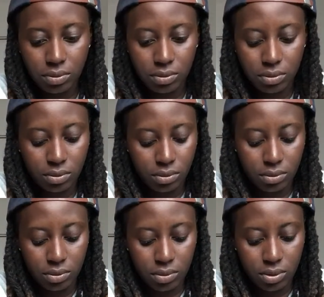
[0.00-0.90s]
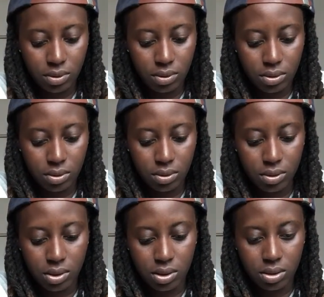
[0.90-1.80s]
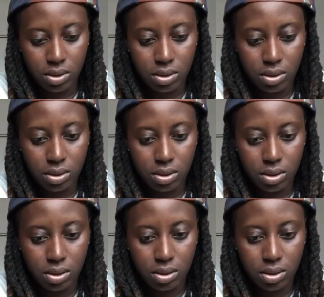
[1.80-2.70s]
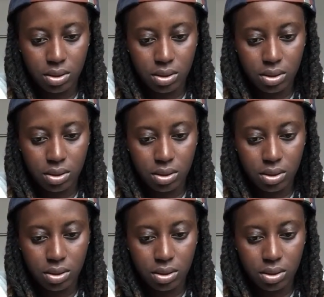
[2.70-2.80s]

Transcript: (not speaking)